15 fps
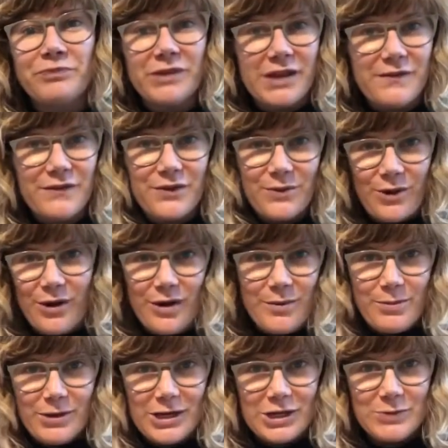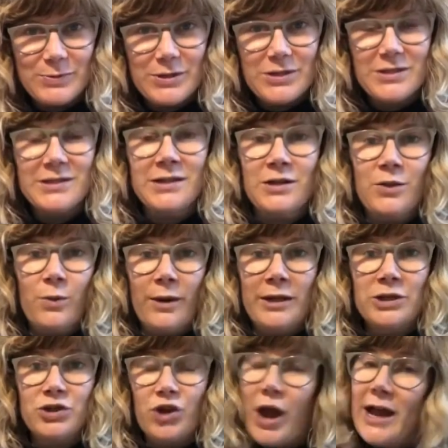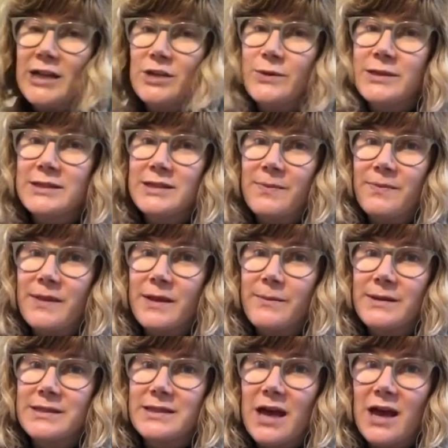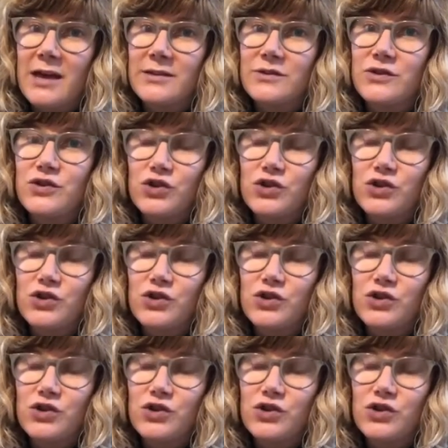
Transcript: if you are a bookish person and you want to try doing something besides